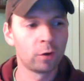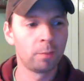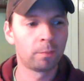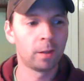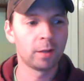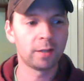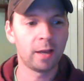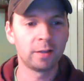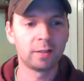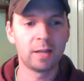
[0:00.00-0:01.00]
plus
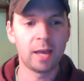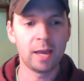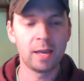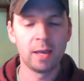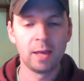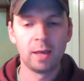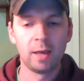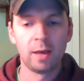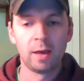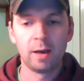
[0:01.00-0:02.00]
eggs a day.
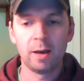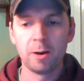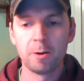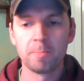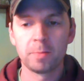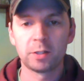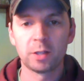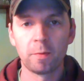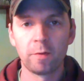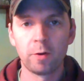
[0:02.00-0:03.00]

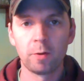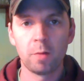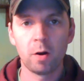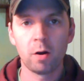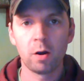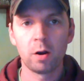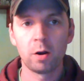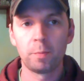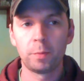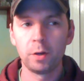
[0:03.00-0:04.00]
Some of them
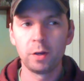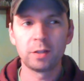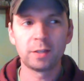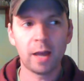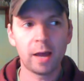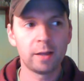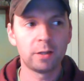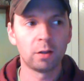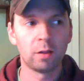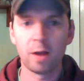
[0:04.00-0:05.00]
are pretty good
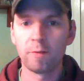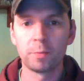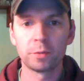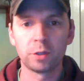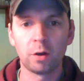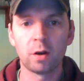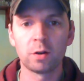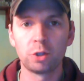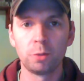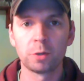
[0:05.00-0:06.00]
size. A lot of them still are
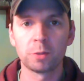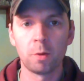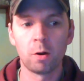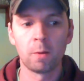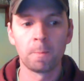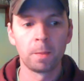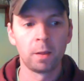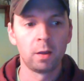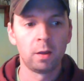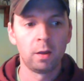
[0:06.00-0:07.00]
super small.
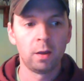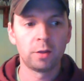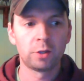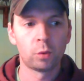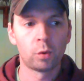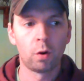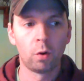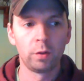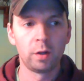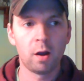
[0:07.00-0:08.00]
And so we're
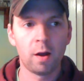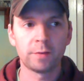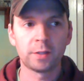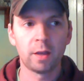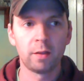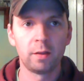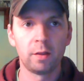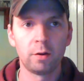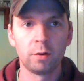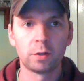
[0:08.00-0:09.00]
holding off selling
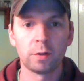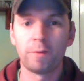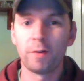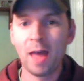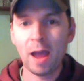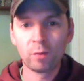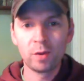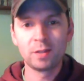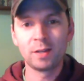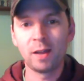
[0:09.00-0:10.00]
those for that
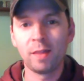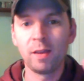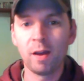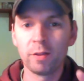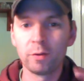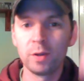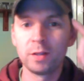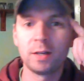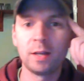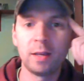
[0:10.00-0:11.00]
reason. And the other
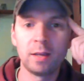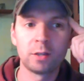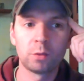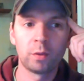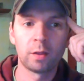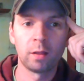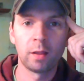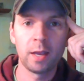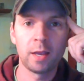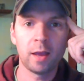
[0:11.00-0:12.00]
reason is with the
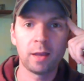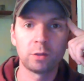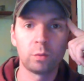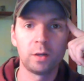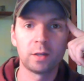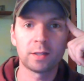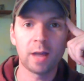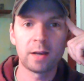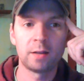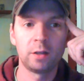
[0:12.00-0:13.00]
laying hens, we
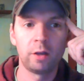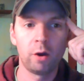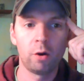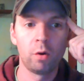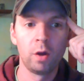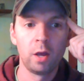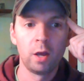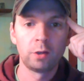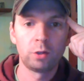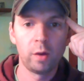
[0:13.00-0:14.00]
decided to go
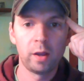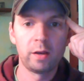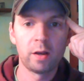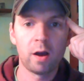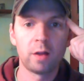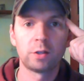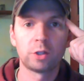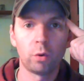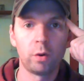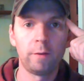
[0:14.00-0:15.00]
to a
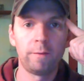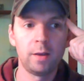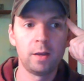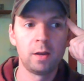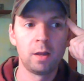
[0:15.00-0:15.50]
non-soy feed.